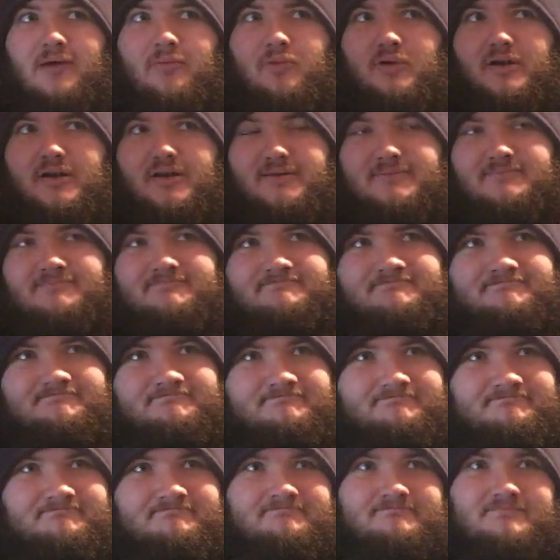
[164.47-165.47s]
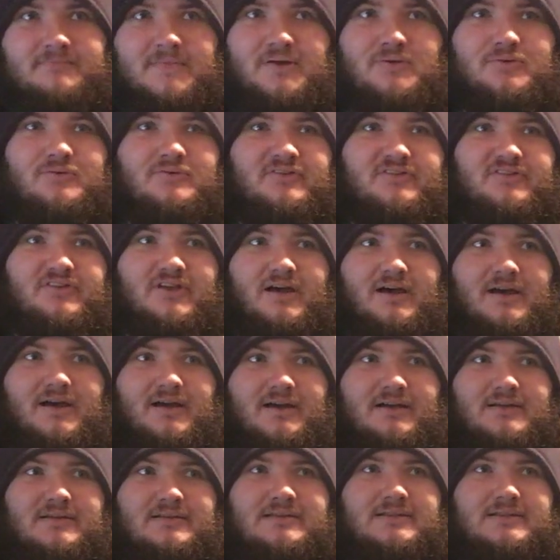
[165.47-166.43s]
But it was a